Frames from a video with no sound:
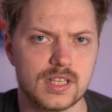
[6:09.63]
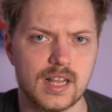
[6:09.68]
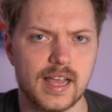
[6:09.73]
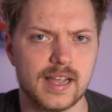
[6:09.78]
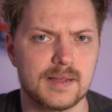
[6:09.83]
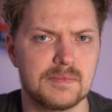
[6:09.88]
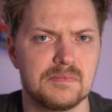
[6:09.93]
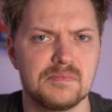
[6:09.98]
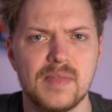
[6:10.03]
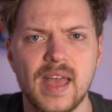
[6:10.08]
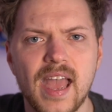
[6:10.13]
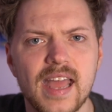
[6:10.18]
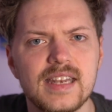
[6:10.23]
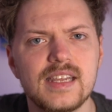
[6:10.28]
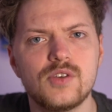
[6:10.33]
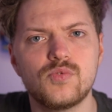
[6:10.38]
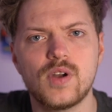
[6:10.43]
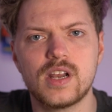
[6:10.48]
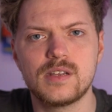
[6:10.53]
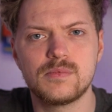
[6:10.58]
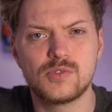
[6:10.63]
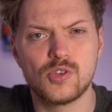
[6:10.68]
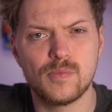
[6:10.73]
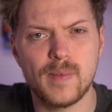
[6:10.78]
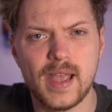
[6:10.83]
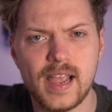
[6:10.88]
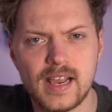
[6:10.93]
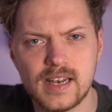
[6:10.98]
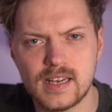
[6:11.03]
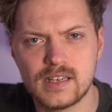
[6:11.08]
like any random
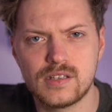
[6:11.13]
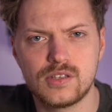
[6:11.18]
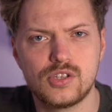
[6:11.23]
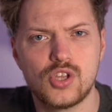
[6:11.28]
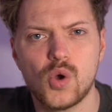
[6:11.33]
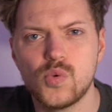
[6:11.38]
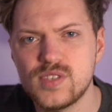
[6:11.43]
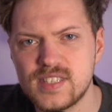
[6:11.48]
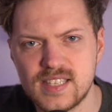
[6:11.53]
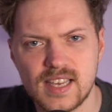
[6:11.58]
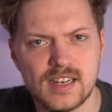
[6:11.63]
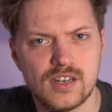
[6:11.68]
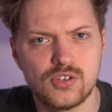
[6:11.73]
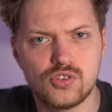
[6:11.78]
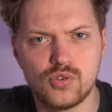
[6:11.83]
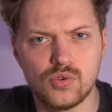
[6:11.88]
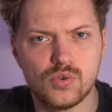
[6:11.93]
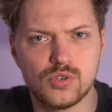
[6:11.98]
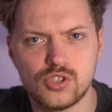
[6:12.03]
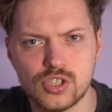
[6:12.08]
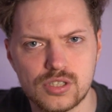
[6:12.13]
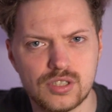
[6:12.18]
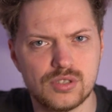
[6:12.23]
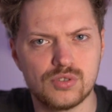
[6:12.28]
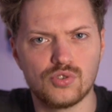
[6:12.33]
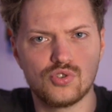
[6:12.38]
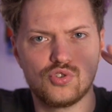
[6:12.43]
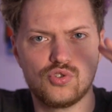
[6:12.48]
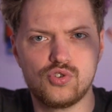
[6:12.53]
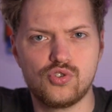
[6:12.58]
domain and don't set it to just
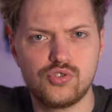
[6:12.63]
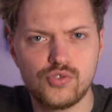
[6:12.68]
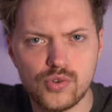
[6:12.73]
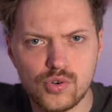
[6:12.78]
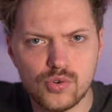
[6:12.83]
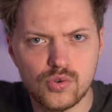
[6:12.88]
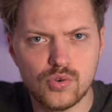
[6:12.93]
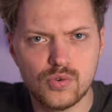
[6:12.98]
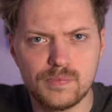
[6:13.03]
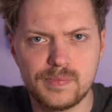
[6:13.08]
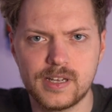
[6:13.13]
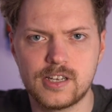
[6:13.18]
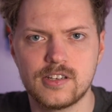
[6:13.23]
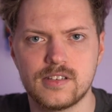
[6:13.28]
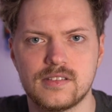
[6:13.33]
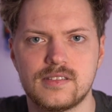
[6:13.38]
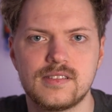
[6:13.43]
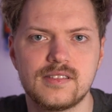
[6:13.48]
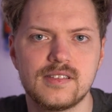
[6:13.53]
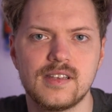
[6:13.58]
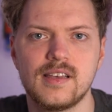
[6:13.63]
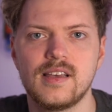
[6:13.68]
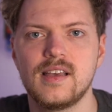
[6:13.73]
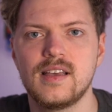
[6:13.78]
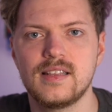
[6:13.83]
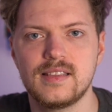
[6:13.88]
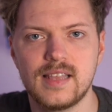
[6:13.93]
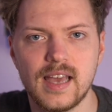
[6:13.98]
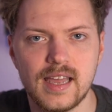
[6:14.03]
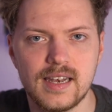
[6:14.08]
true because
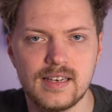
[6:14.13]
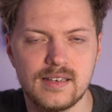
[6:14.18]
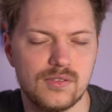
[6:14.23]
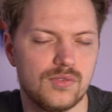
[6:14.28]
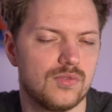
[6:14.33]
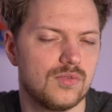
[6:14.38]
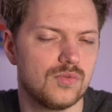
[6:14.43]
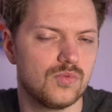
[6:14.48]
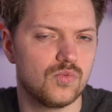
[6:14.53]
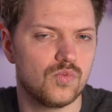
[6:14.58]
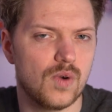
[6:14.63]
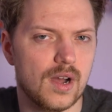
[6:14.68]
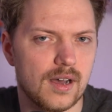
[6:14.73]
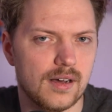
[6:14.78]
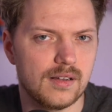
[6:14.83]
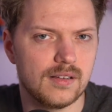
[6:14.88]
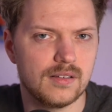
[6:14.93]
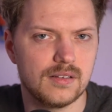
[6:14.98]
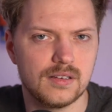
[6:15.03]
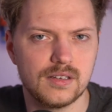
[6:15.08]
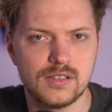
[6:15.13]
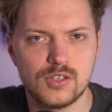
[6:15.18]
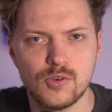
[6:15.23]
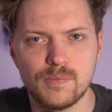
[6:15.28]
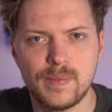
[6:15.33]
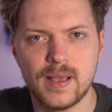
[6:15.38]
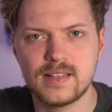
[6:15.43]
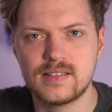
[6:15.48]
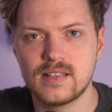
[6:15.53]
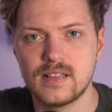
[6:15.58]
then, well, you
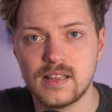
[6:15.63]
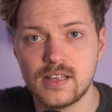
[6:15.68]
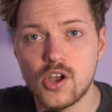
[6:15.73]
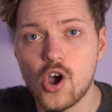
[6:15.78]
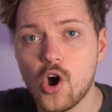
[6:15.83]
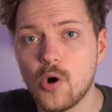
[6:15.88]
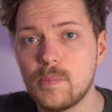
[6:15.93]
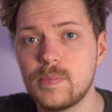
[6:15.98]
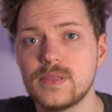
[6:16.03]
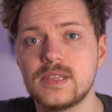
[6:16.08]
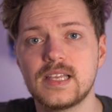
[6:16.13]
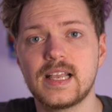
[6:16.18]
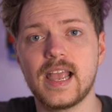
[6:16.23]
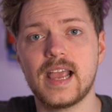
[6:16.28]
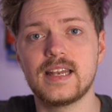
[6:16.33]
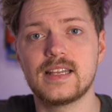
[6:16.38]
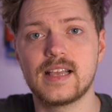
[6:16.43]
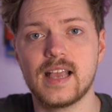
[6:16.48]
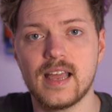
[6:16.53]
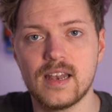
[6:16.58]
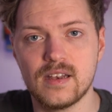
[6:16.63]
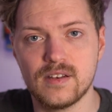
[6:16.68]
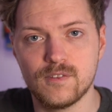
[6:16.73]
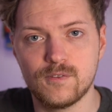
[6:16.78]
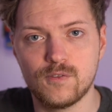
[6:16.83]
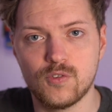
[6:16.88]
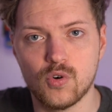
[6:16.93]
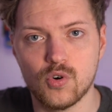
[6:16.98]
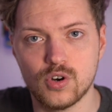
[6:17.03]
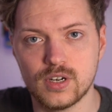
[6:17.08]
basically open the gate again
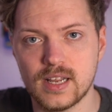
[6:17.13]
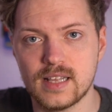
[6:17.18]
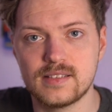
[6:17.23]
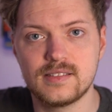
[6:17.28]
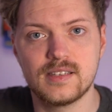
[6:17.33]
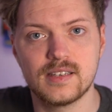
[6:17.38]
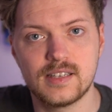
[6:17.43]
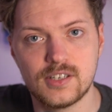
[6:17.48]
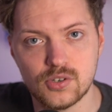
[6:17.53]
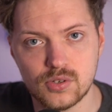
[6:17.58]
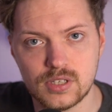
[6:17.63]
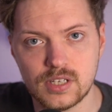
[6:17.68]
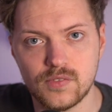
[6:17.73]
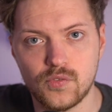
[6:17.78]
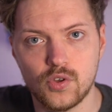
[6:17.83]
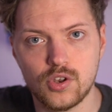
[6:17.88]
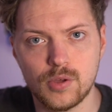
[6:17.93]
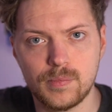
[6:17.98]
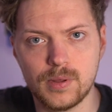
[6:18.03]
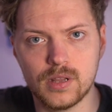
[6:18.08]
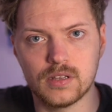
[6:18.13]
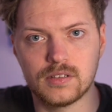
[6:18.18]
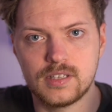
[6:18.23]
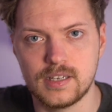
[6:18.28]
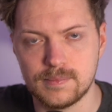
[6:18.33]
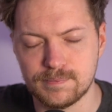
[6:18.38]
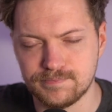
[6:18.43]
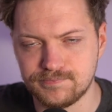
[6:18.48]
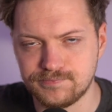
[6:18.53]
for that security vulnerability.